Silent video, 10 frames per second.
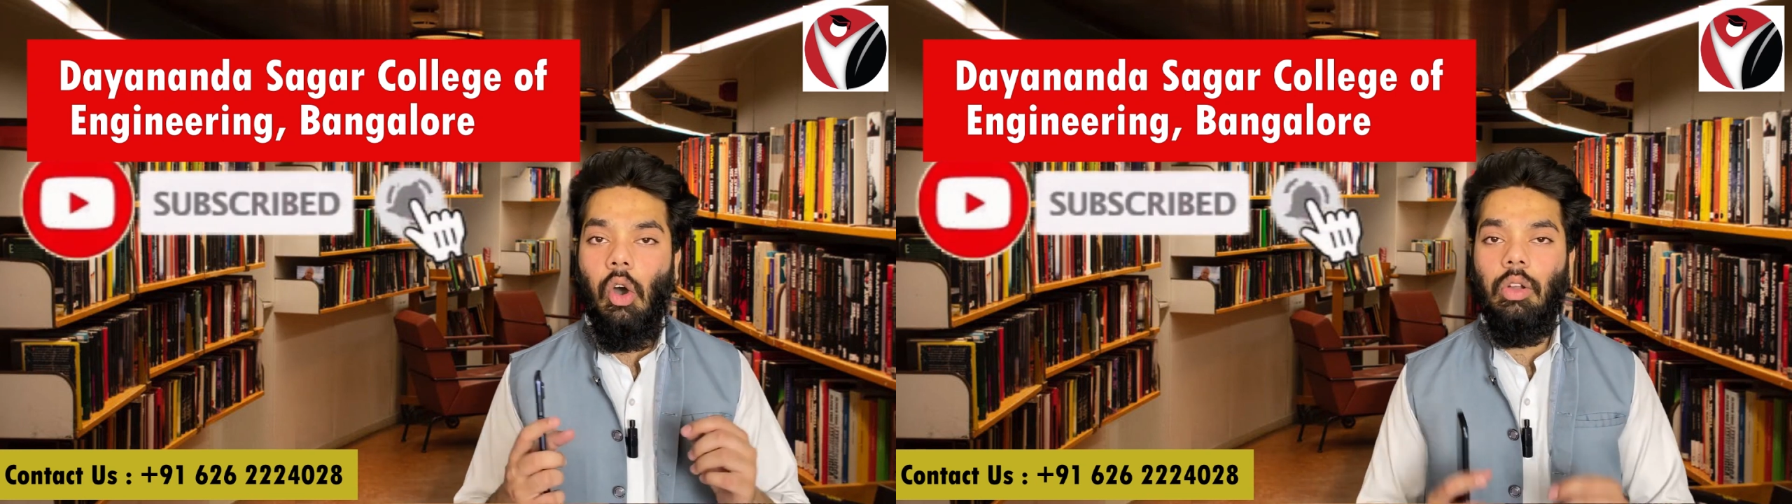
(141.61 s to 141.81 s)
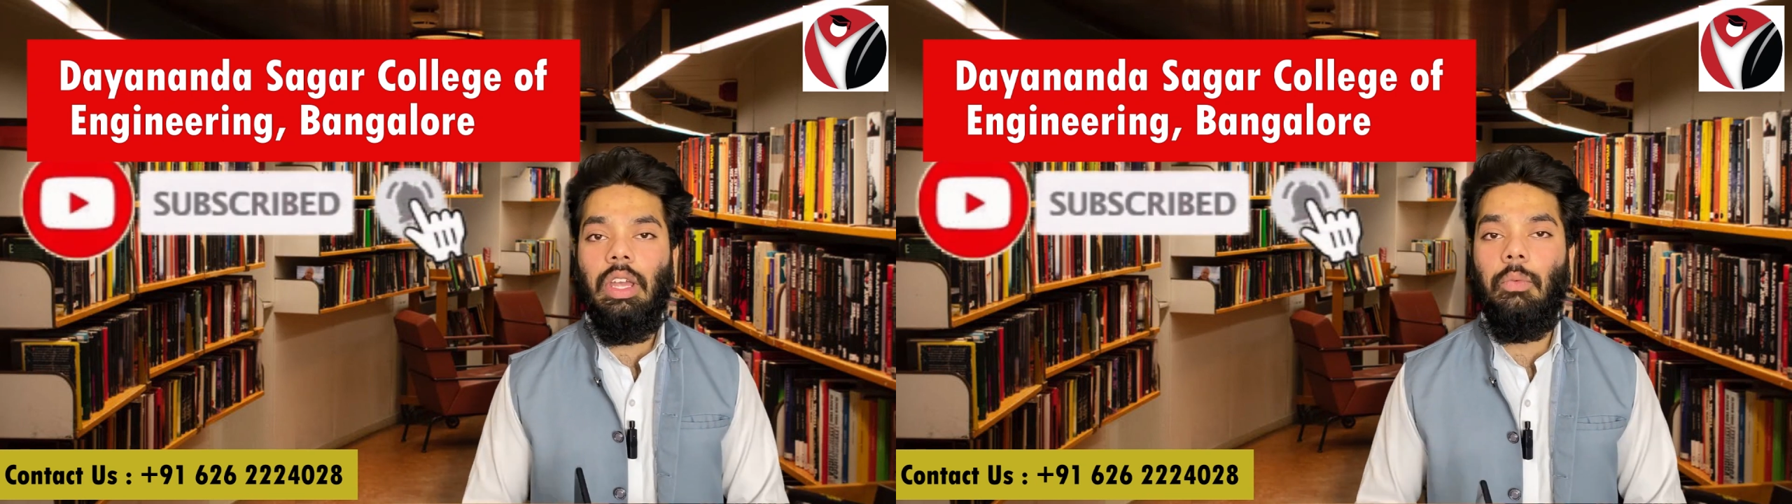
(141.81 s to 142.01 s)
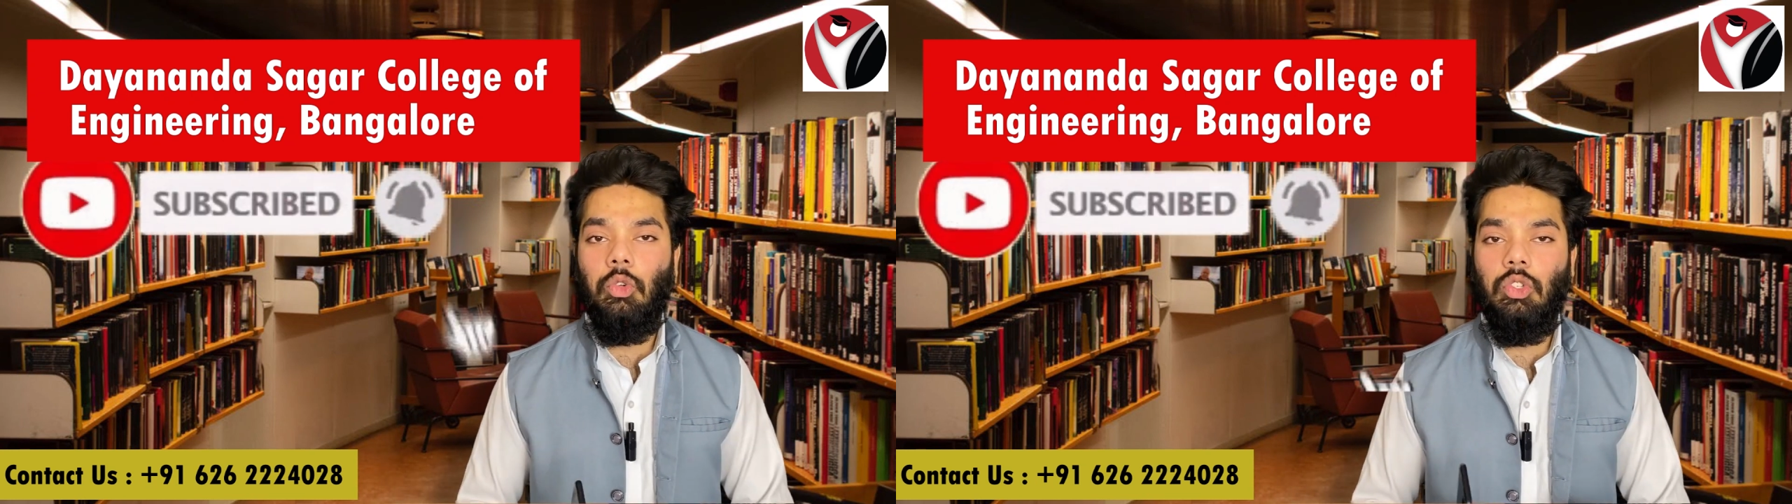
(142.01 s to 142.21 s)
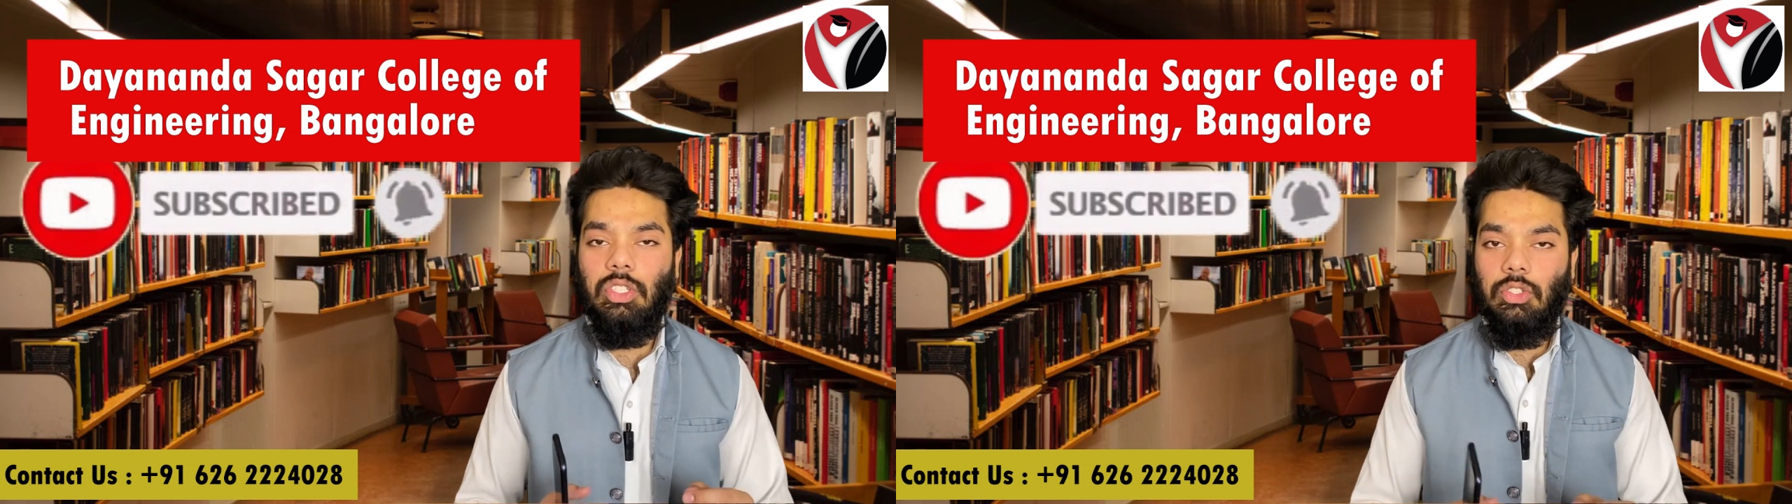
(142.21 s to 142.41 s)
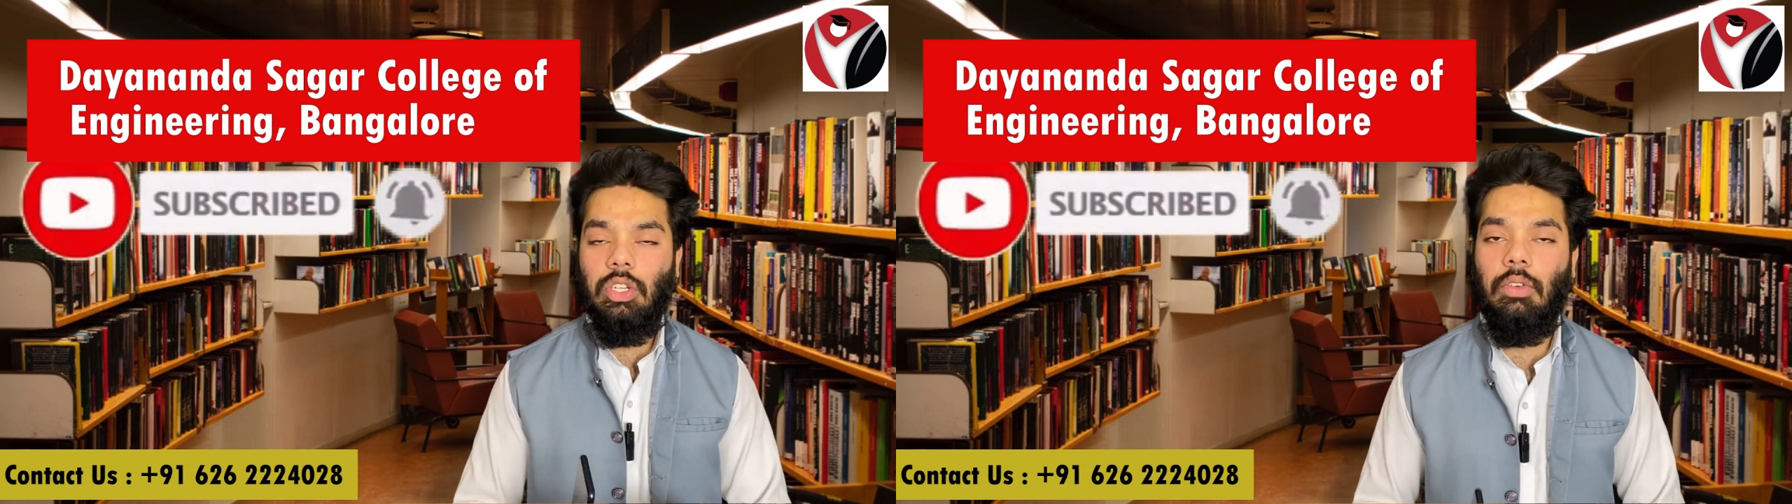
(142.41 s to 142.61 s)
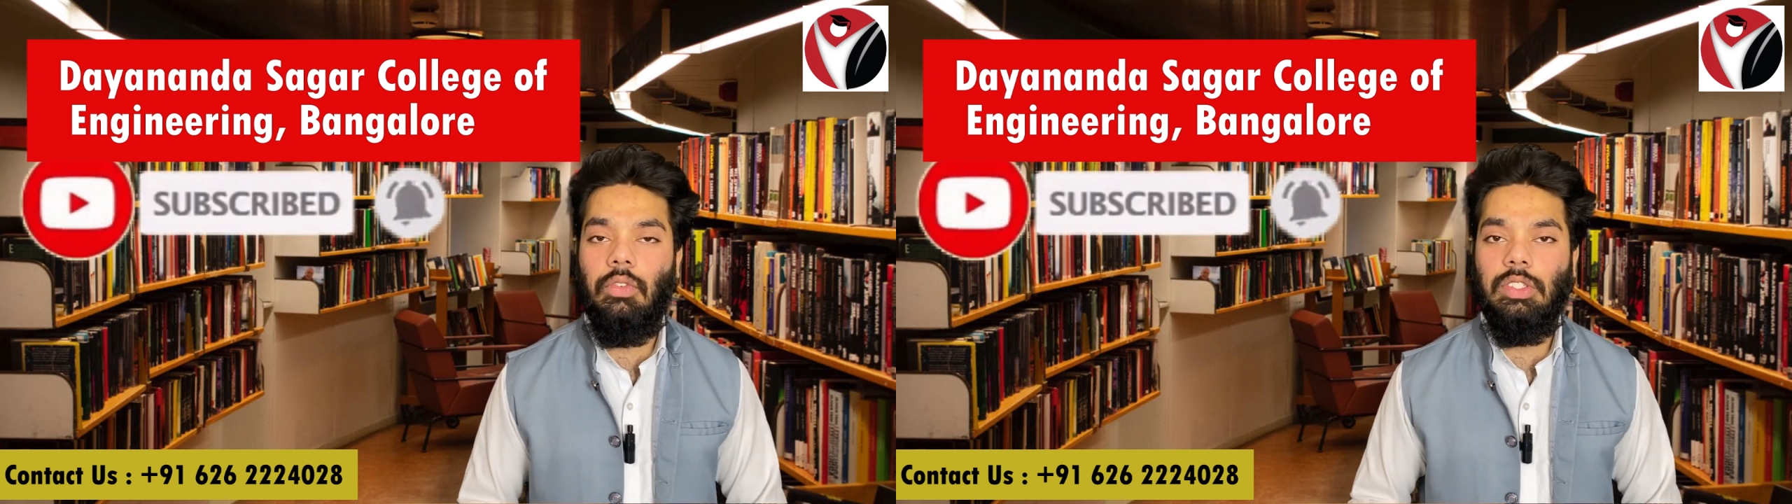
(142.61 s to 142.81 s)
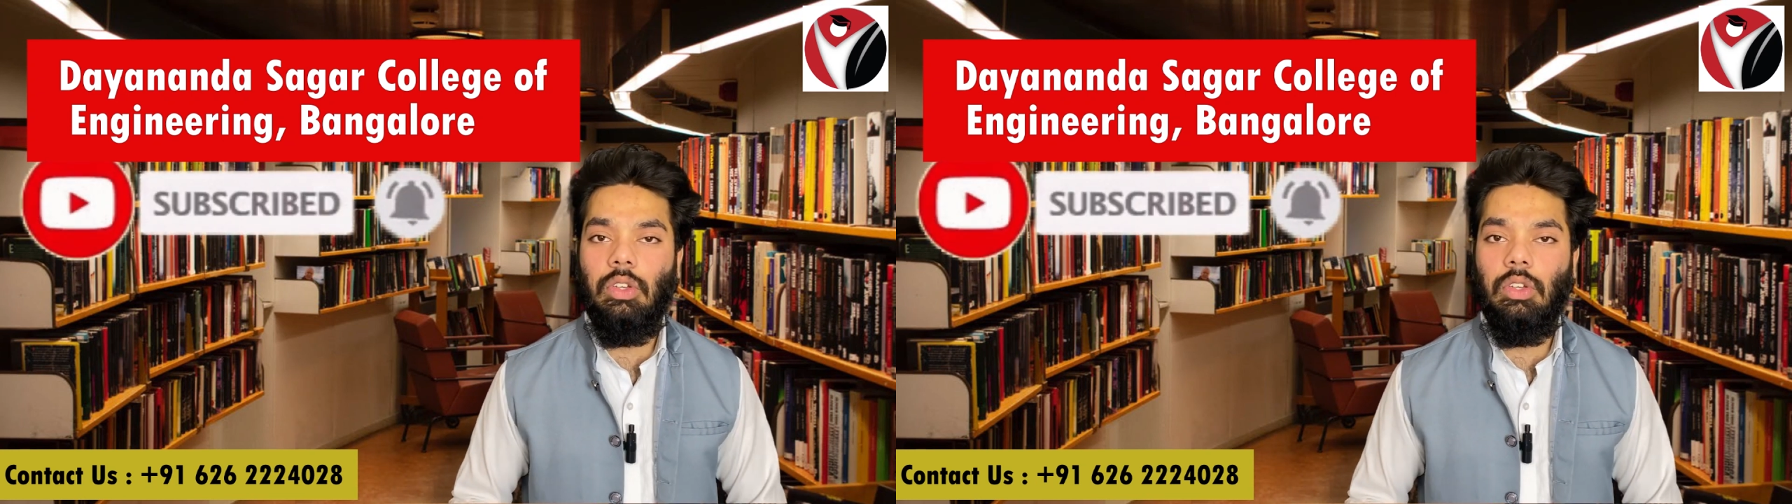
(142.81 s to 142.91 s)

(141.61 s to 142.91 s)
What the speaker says: All you have to do is just to give us